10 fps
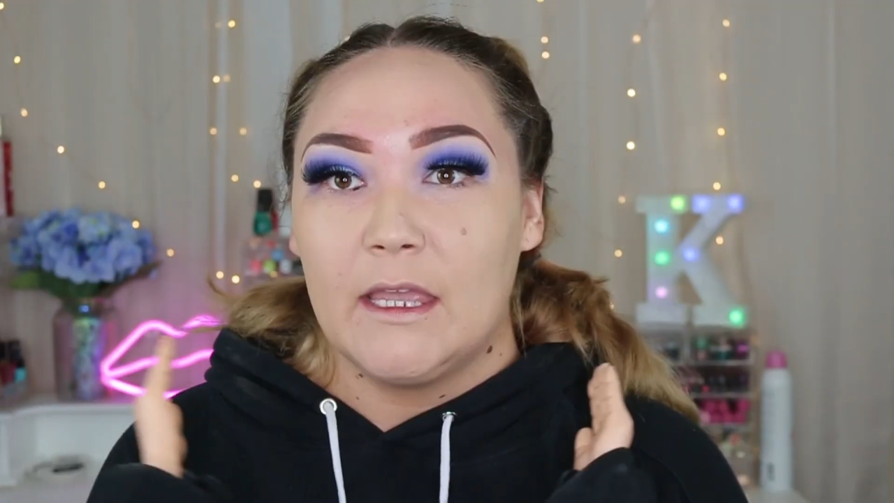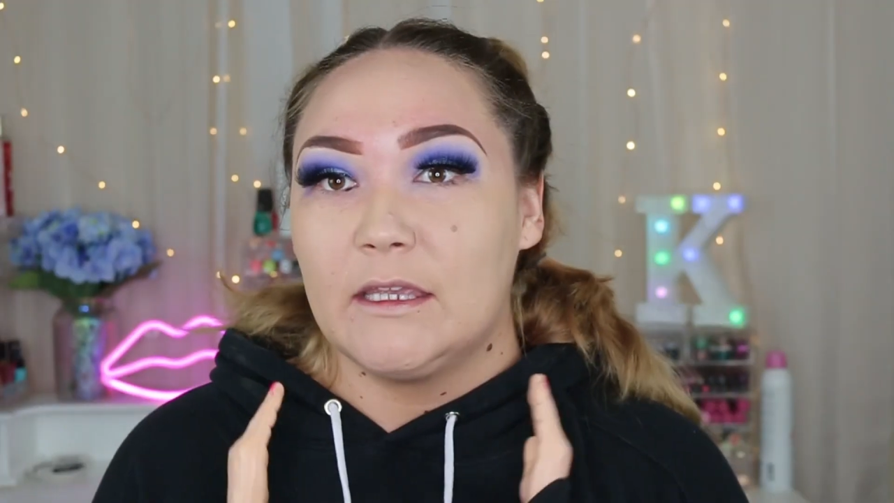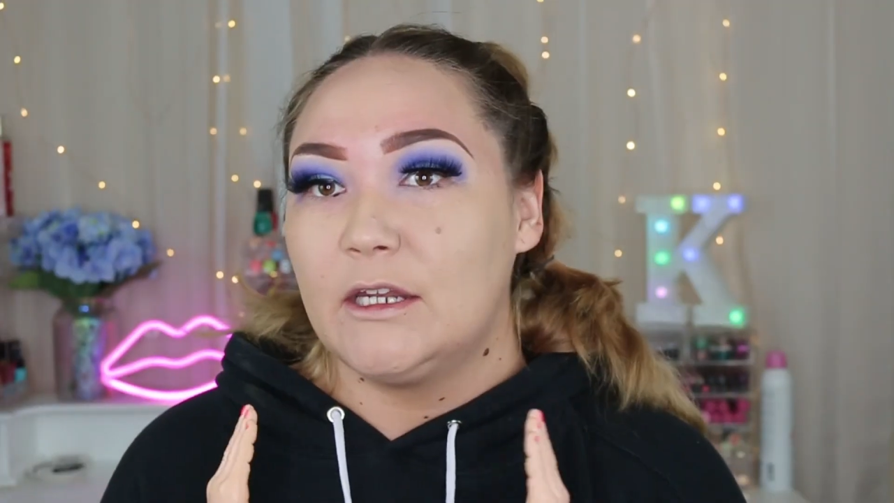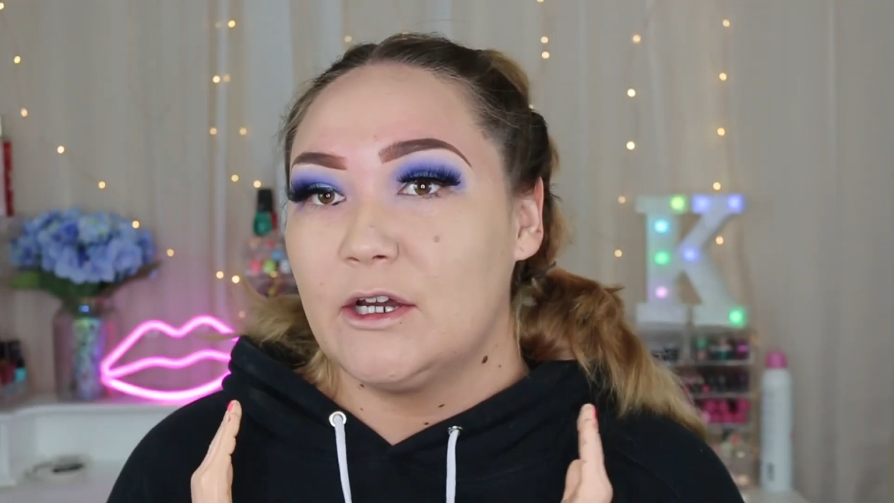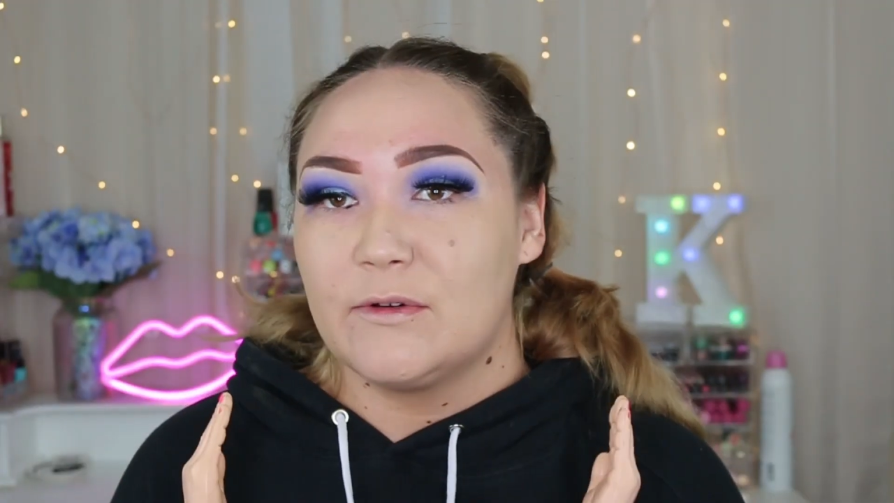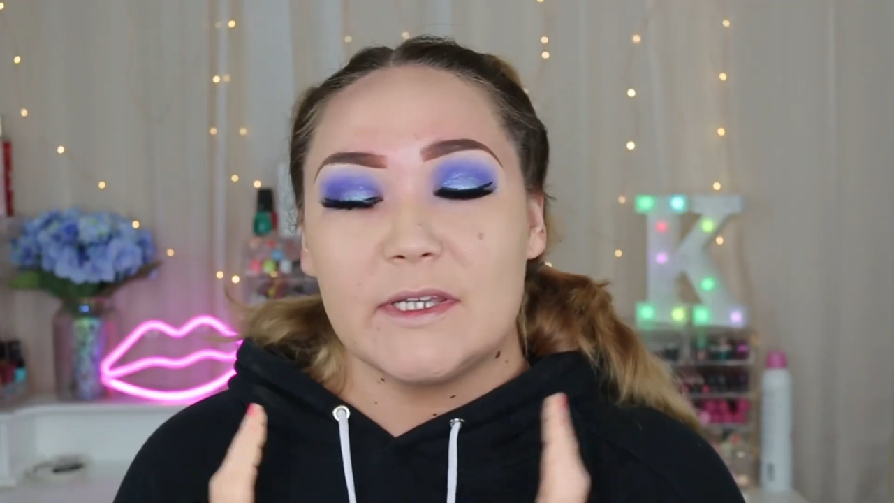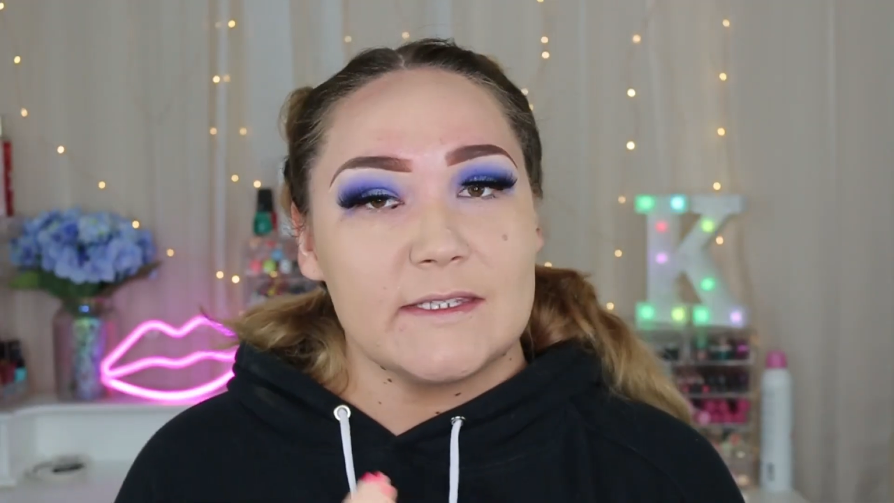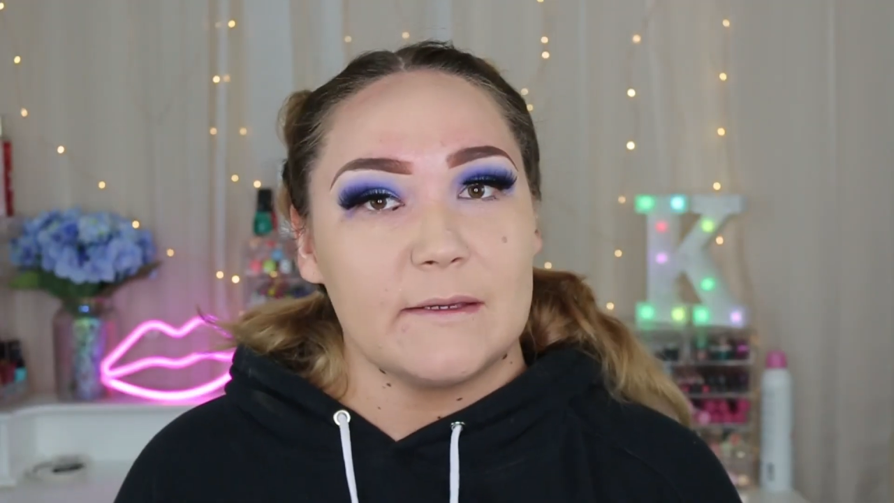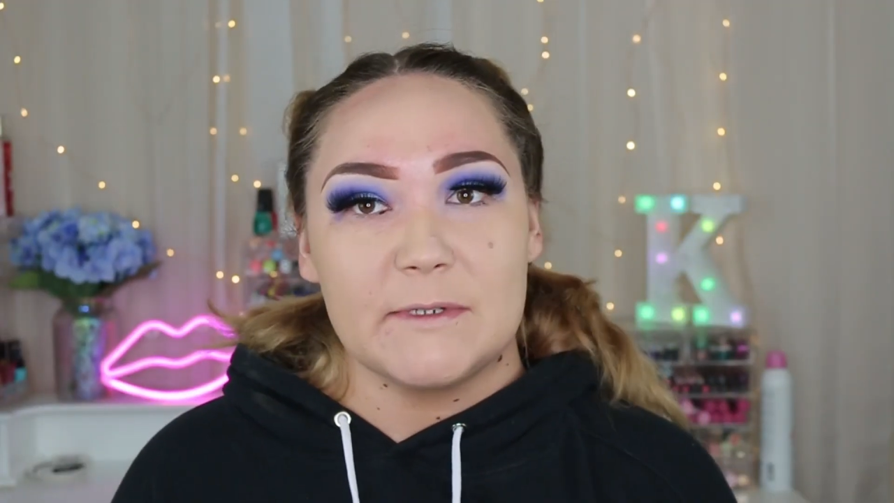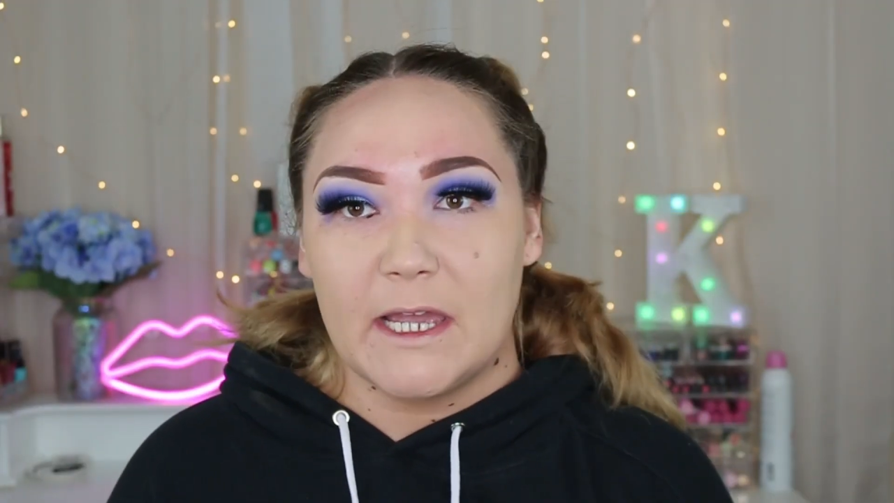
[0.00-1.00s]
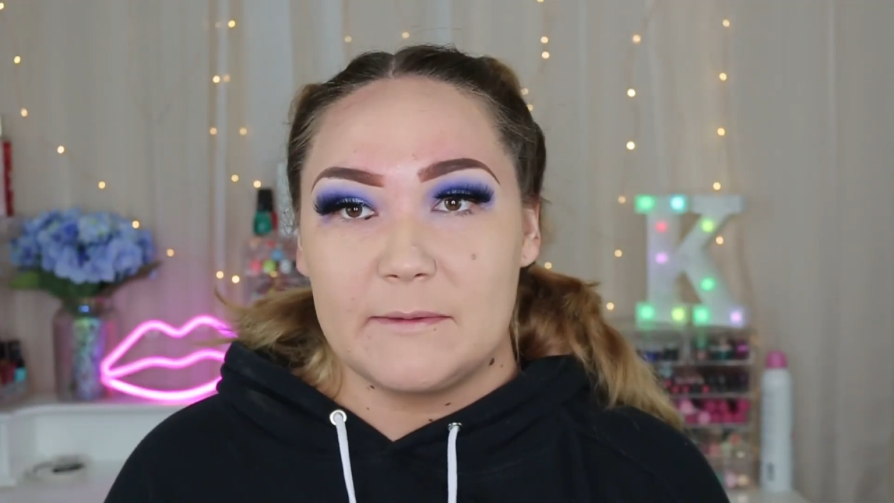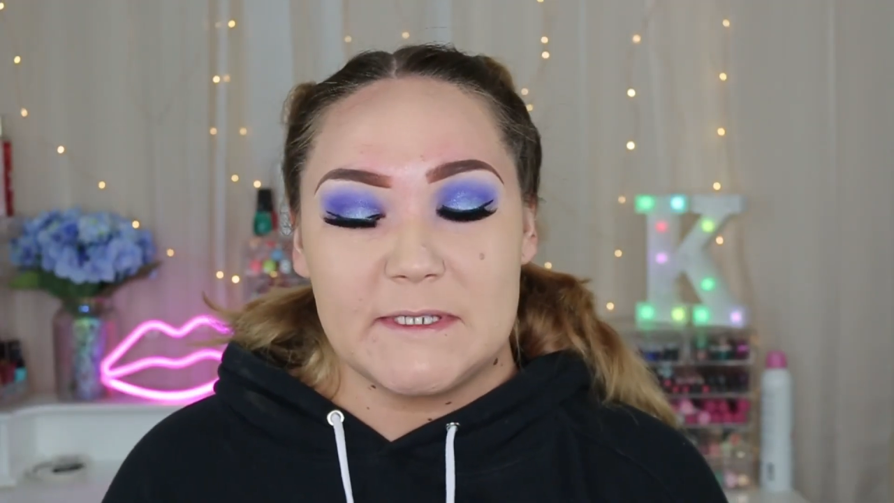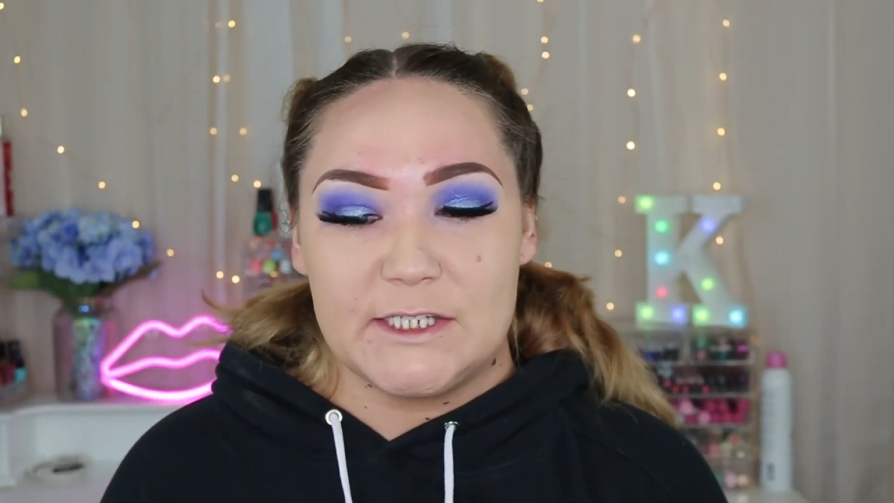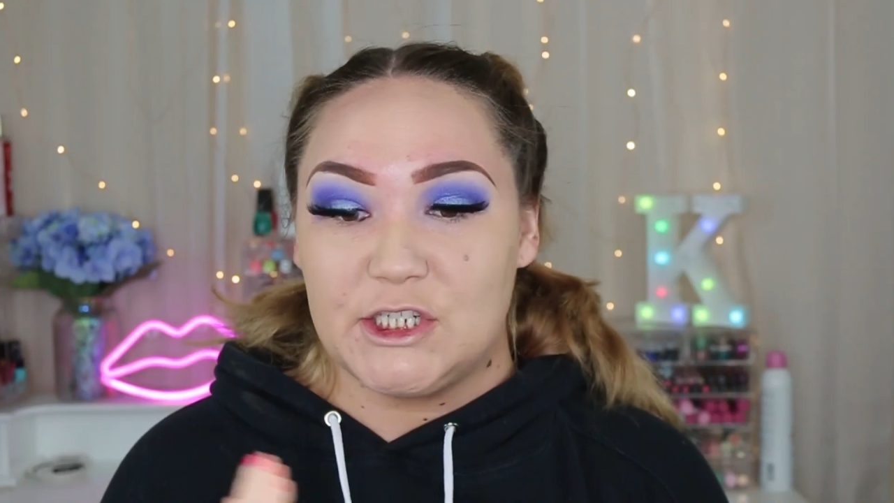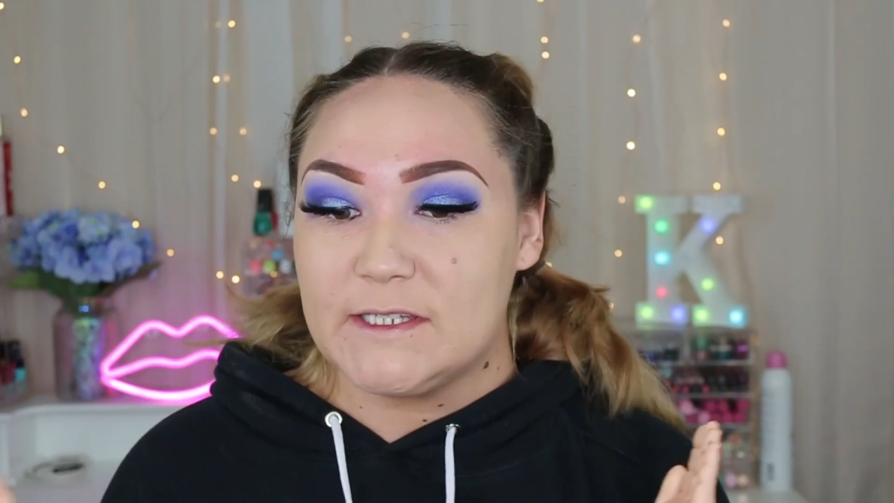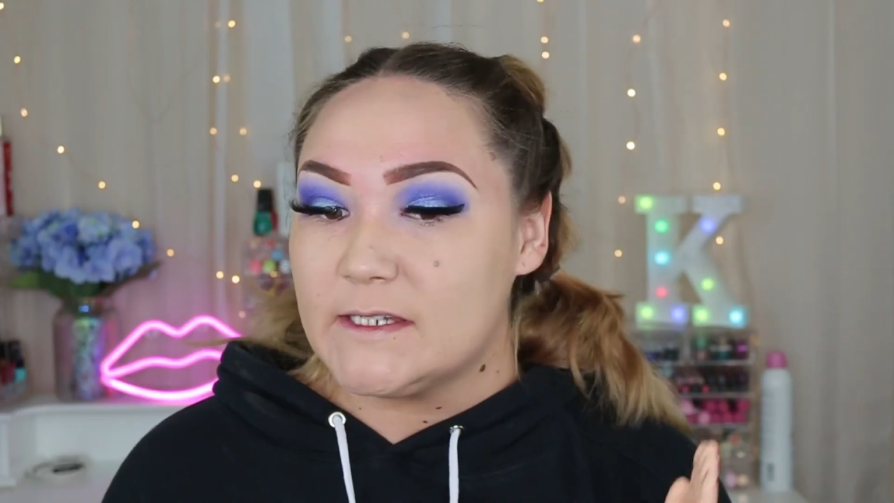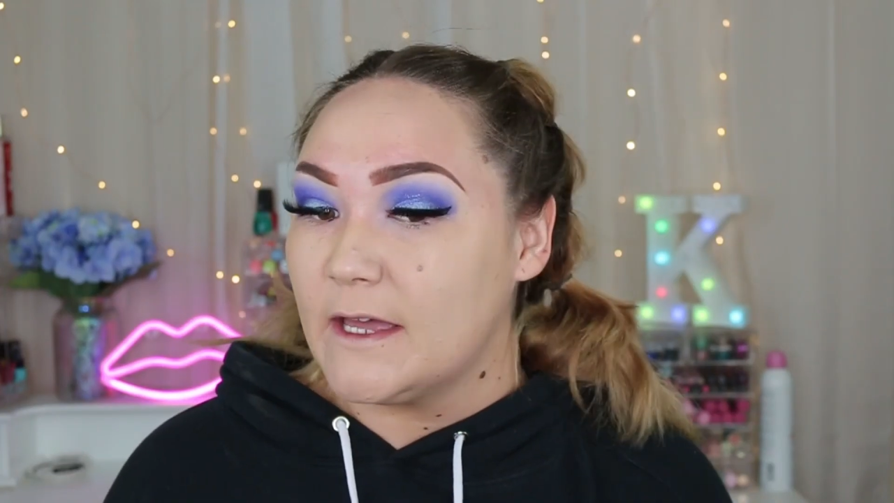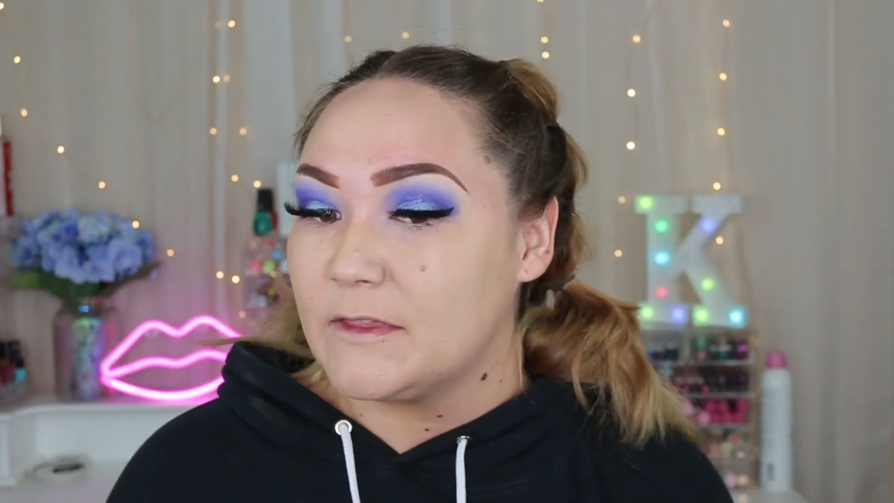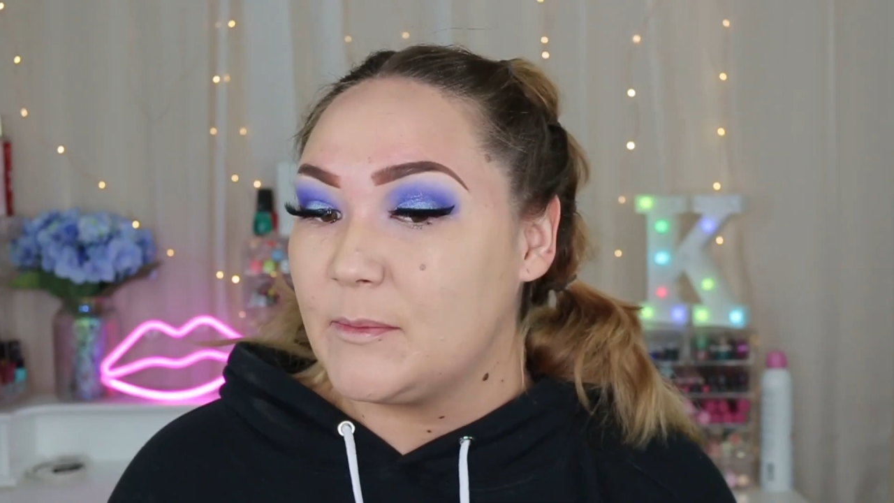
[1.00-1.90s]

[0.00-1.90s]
You know, sometimes it's just not the